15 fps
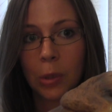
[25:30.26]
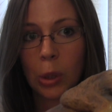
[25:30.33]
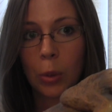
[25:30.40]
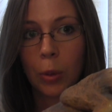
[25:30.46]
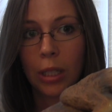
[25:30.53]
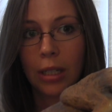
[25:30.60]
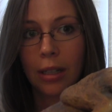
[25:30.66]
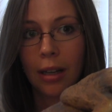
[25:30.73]
or
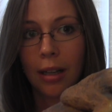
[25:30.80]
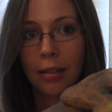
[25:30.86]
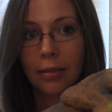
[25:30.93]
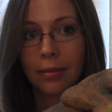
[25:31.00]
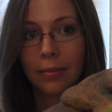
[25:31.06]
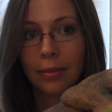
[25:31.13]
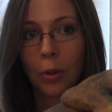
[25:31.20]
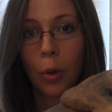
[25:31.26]
whatnot,
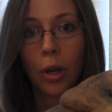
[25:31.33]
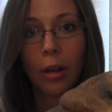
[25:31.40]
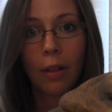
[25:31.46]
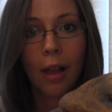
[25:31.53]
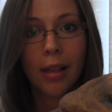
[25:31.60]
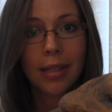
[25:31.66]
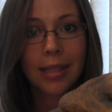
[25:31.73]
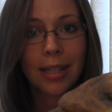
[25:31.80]
or you're
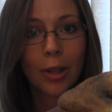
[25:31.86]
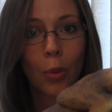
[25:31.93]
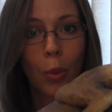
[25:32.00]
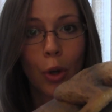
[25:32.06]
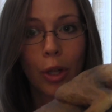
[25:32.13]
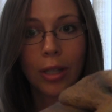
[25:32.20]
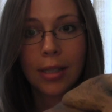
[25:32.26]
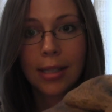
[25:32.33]
lost in the
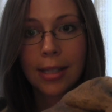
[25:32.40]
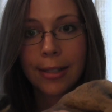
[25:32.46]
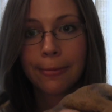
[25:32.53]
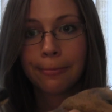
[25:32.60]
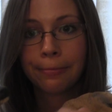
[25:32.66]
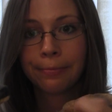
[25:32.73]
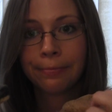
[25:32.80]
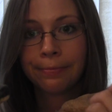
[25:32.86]
woods.
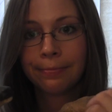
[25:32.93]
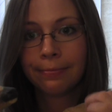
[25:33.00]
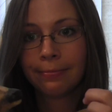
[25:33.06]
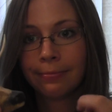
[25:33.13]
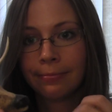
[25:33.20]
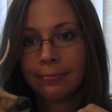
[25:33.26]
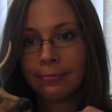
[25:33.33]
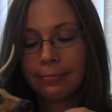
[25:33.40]

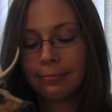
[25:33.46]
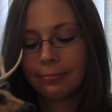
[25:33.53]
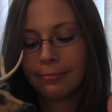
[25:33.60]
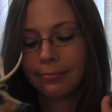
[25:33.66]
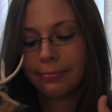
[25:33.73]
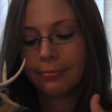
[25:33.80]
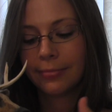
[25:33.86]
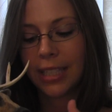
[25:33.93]

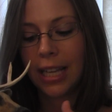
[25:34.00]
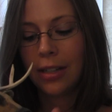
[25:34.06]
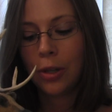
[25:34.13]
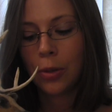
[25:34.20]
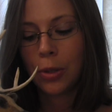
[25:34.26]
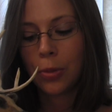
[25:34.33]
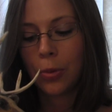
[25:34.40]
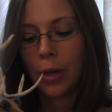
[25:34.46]
I
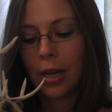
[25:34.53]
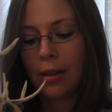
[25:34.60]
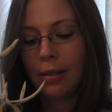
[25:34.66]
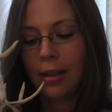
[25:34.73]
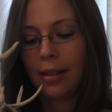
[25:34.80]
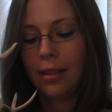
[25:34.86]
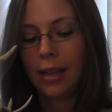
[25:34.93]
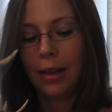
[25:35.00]
know it's rare
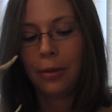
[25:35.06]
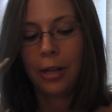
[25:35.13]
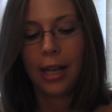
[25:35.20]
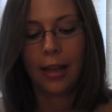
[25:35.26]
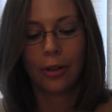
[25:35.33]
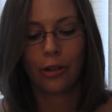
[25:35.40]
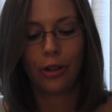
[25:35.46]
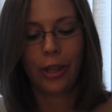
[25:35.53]
that that would
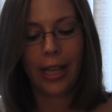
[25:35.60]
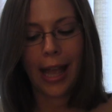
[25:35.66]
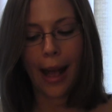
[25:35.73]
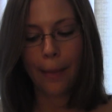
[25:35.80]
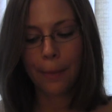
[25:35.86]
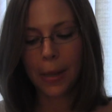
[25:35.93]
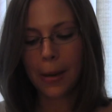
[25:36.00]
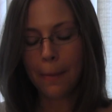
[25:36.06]
actually
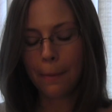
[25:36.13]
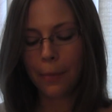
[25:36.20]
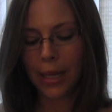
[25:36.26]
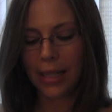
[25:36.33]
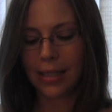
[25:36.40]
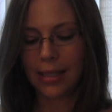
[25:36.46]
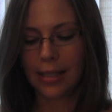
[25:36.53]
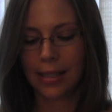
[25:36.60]
happen,
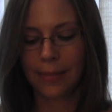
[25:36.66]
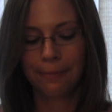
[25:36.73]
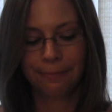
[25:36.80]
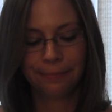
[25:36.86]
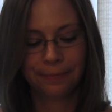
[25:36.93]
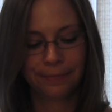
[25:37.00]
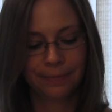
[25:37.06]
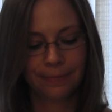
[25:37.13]
but
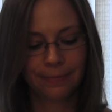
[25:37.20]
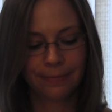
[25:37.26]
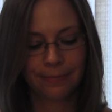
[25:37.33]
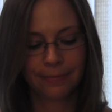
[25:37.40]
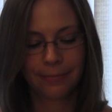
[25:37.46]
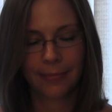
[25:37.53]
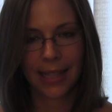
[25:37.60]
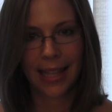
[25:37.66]

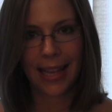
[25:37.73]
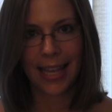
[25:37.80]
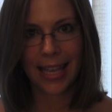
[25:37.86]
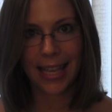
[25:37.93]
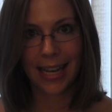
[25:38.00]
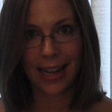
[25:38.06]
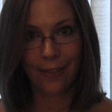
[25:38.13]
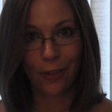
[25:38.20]

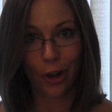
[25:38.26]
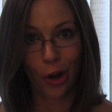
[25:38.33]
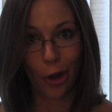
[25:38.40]
you never